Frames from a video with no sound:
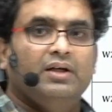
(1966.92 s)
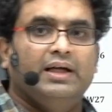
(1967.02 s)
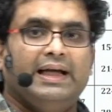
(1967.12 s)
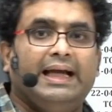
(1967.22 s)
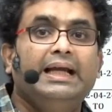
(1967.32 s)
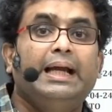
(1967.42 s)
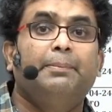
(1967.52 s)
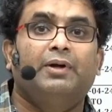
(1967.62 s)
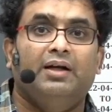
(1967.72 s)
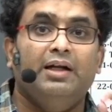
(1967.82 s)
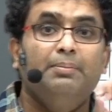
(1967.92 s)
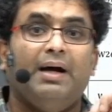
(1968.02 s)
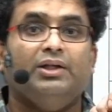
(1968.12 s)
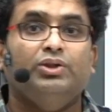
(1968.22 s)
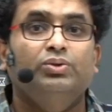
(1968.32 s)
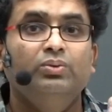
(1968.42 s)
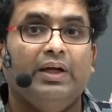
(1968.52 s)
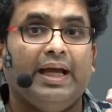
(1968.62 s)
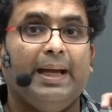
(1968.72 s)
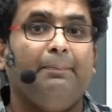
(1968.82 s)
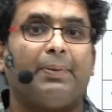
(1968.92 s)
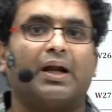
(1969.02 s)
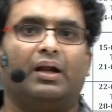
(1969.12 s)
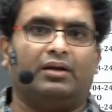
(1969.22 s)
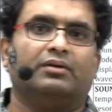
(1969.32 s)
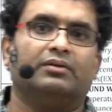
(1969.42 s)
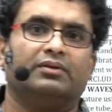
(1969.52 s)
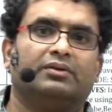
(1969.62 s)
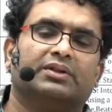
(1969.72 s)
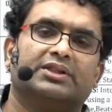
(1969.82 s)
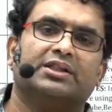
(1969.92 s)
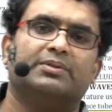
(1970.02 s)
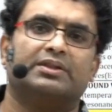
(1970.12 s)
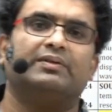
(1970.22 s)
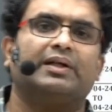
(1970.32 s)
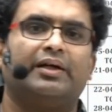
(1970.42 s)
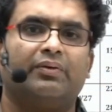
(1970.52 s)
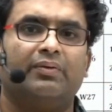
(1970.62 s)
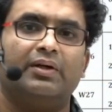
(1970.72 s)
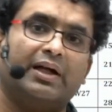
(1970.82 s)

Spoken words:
in April. In batch 2, April, the syllabus will get over.